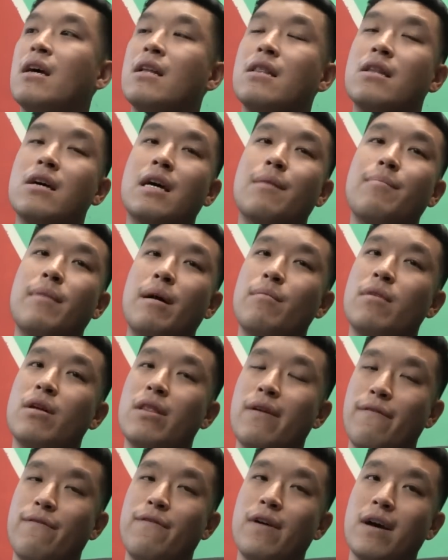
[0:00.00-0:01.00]
Look at my
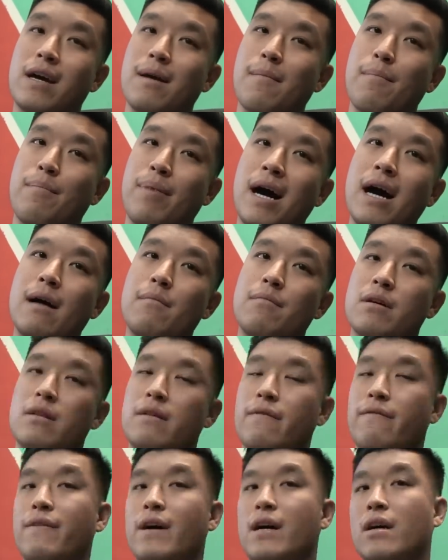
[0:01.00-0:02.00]
motherfucking pop,
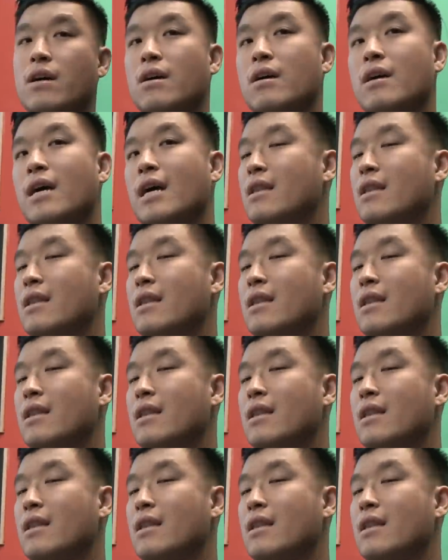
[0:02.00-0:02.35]
motherfucker.